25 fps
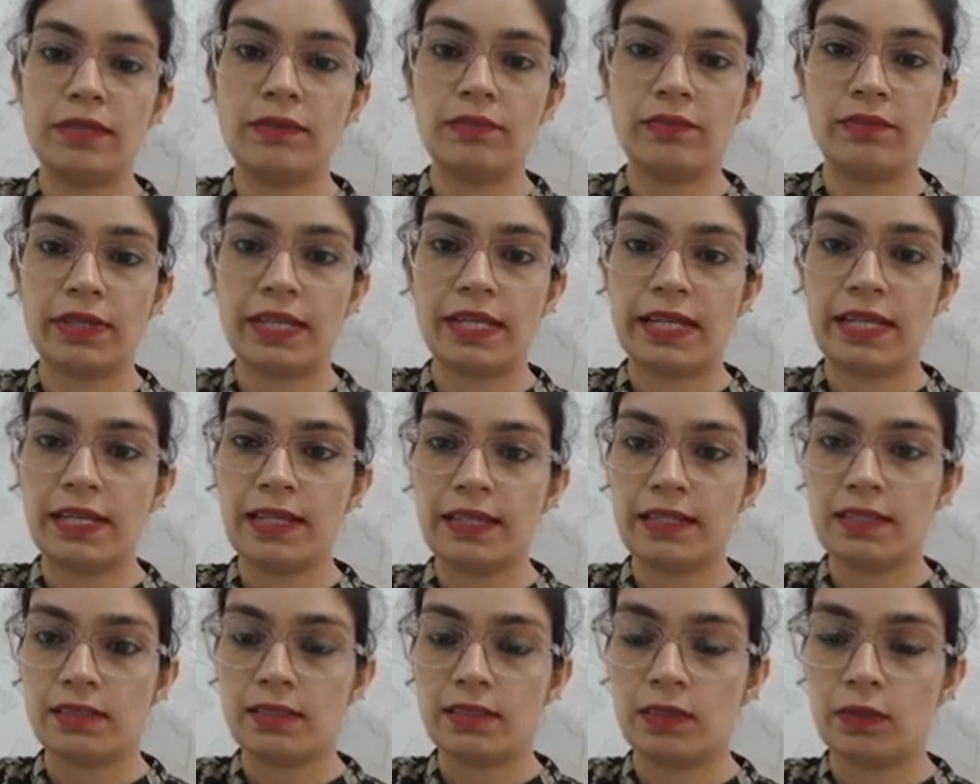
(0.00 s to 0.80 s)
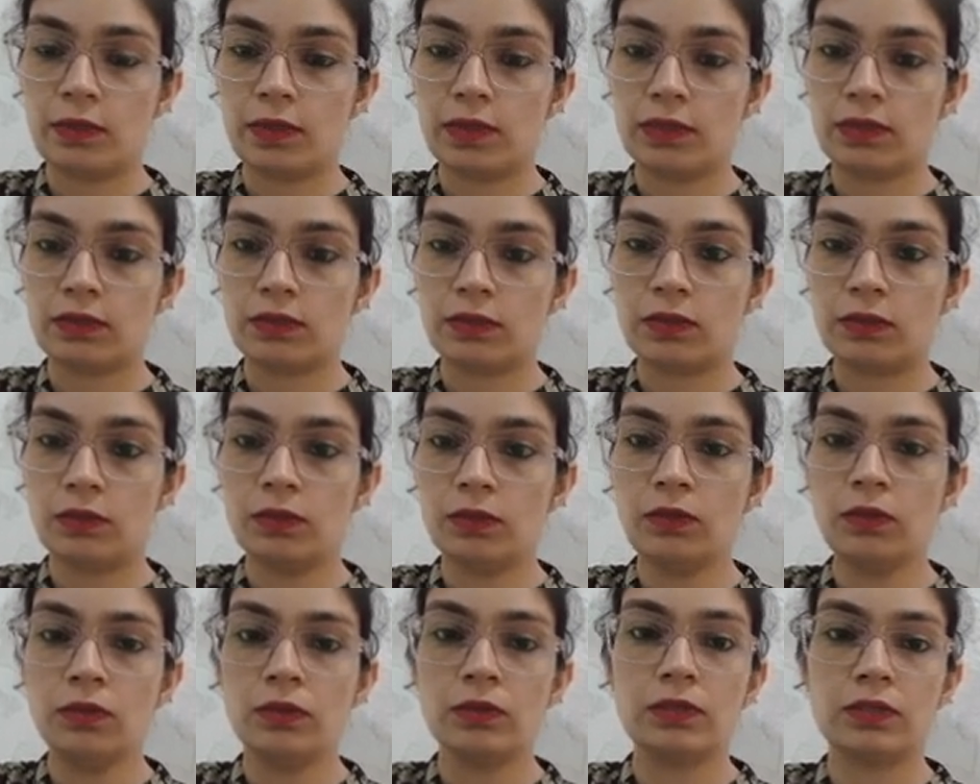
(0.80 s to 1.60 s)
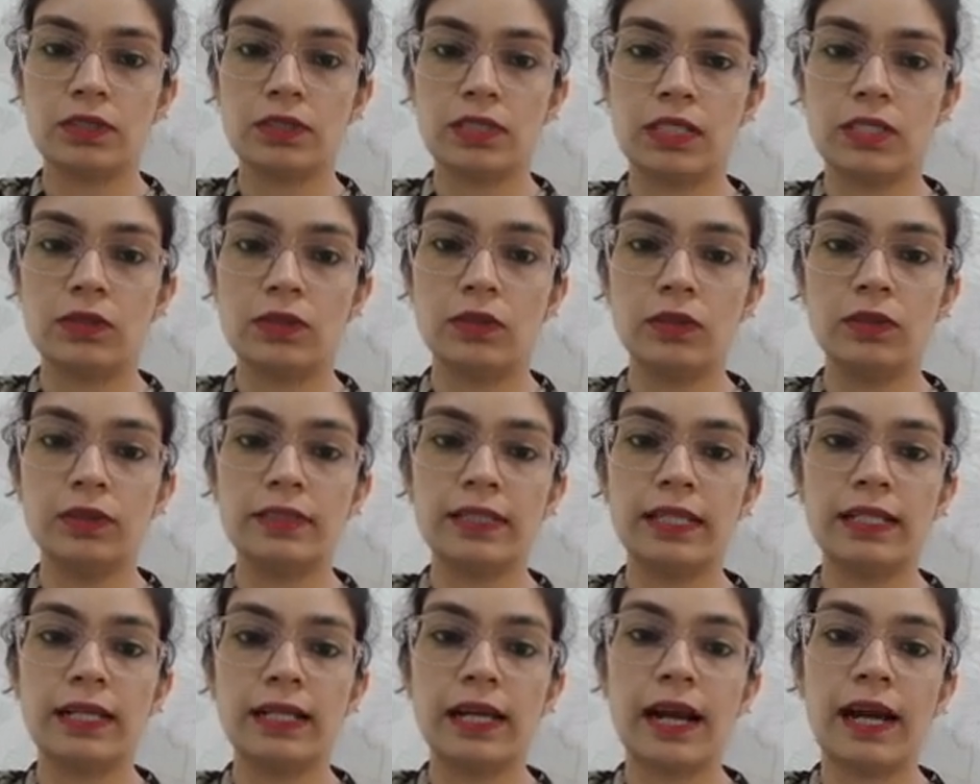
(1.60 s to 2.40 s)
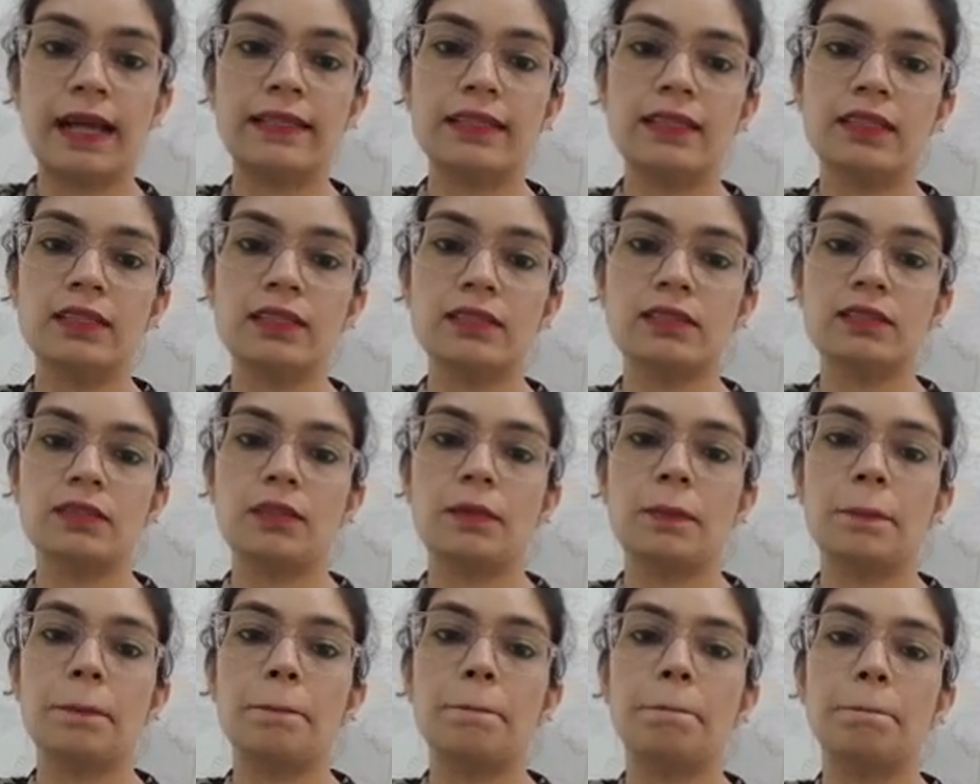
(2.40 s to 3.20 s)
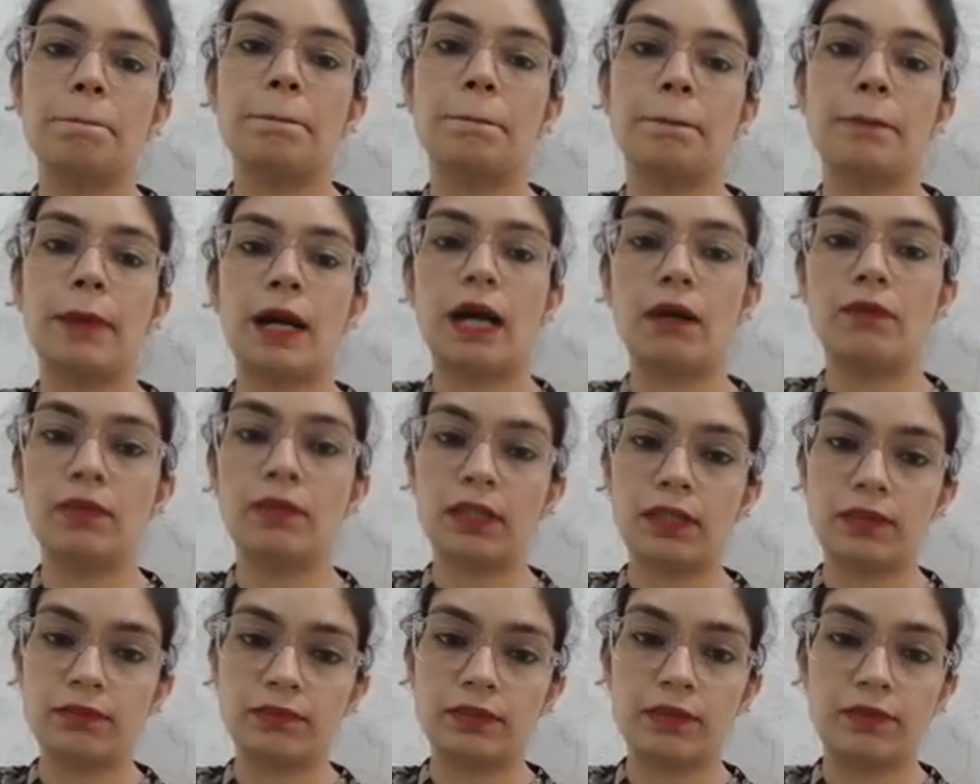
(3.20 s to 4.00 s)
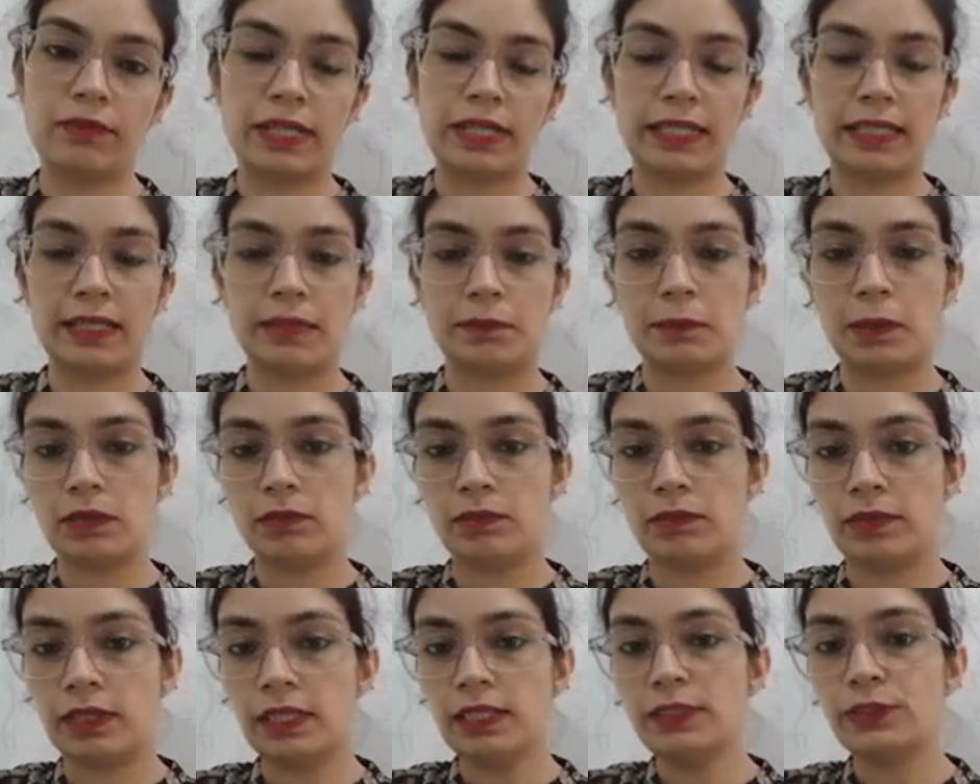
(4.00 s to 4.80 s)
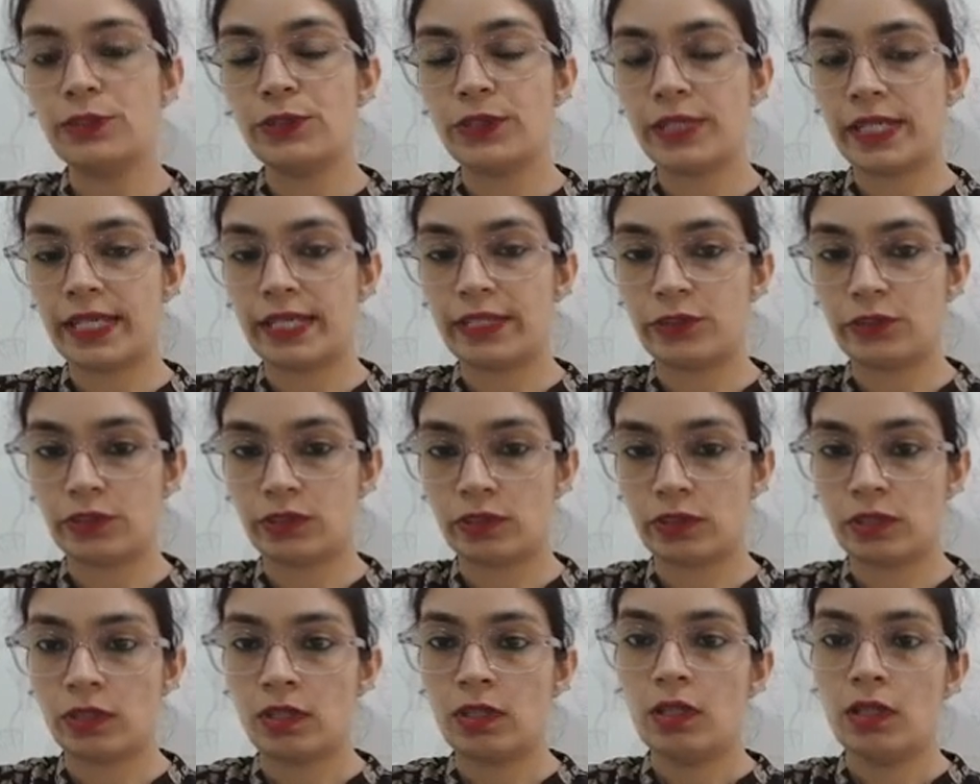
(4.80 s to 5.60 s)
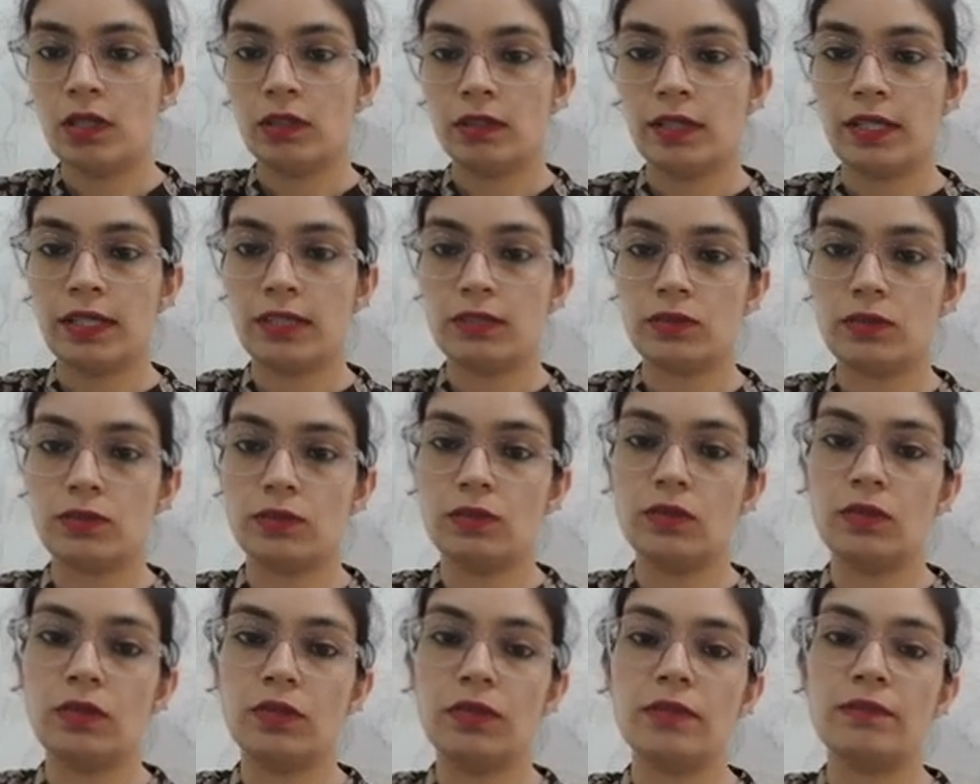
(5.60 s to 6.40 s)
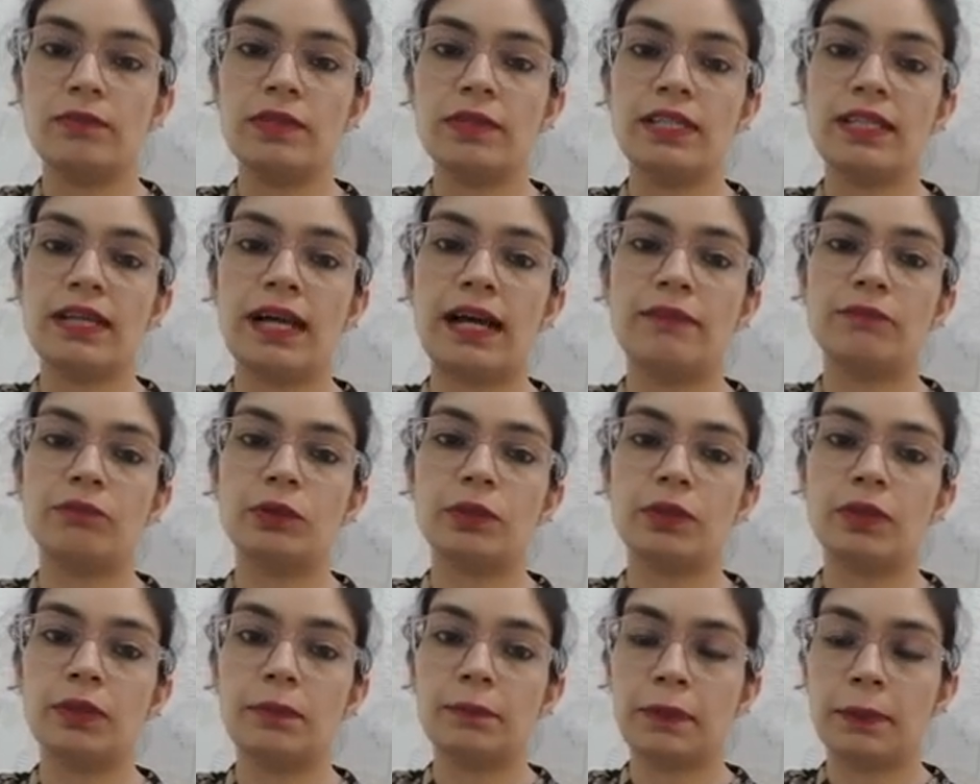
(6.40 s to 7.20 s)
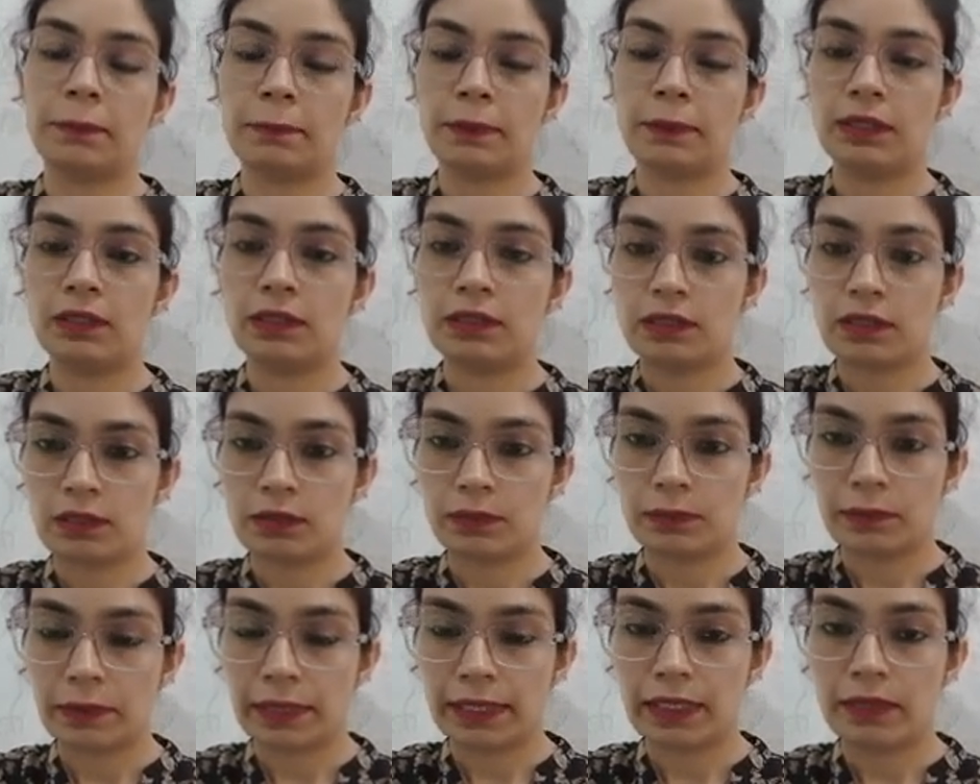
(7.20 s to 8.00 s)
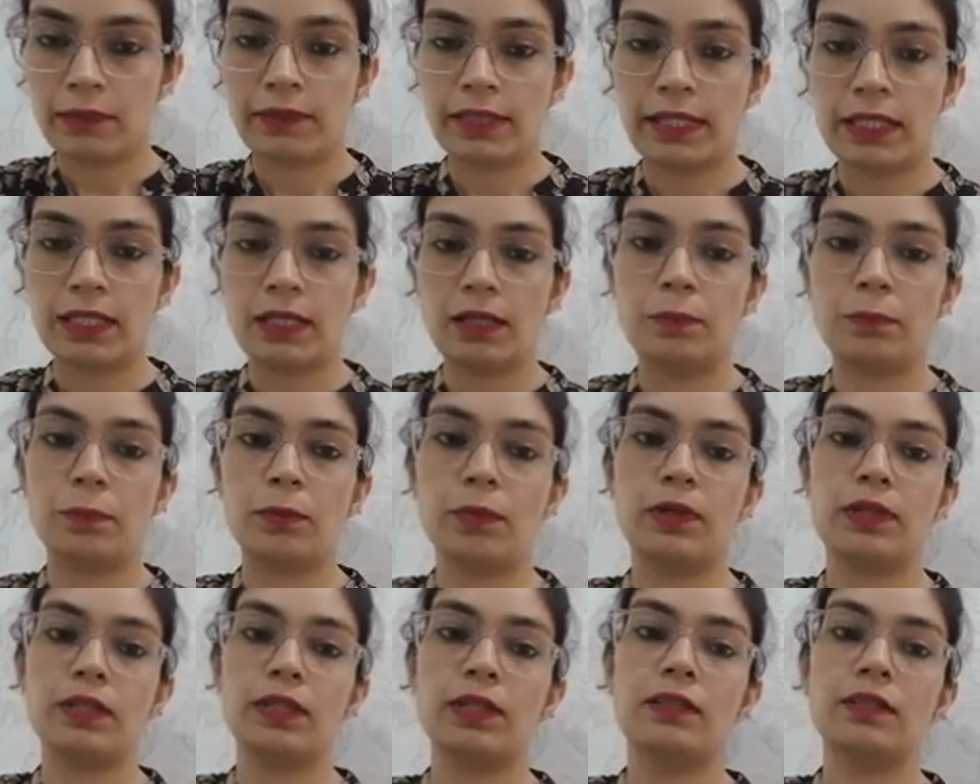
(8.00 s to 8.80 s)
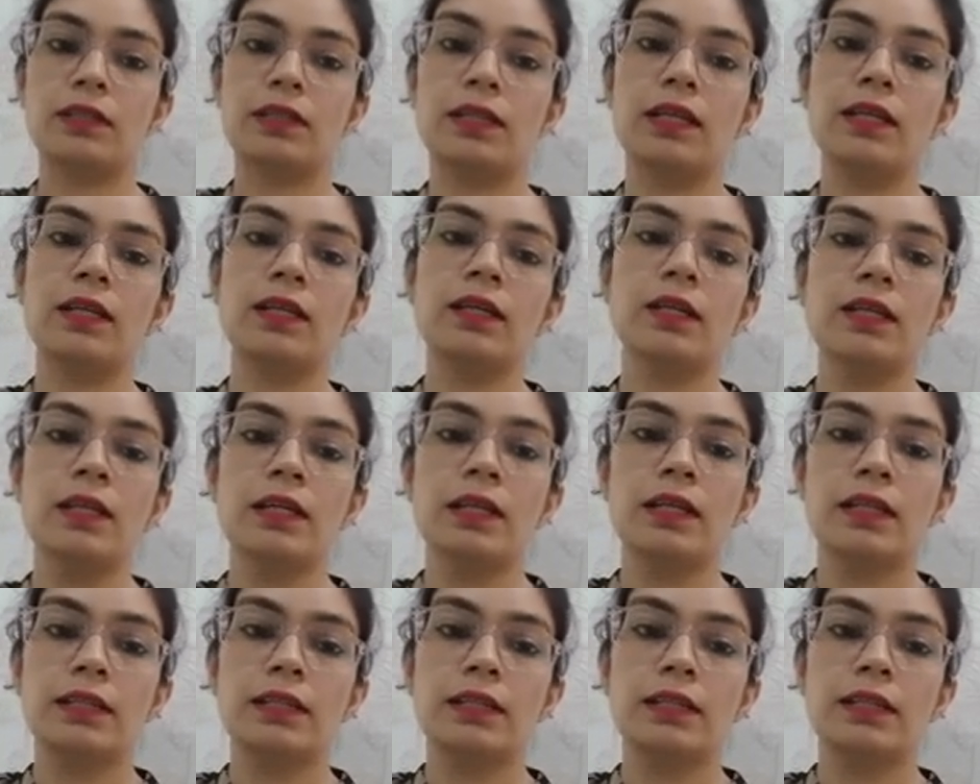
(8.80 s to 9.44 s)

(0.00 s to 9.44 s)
if a is equals to 0, then highest power of the variable will change. Okay, so we have to remember this is very important thing.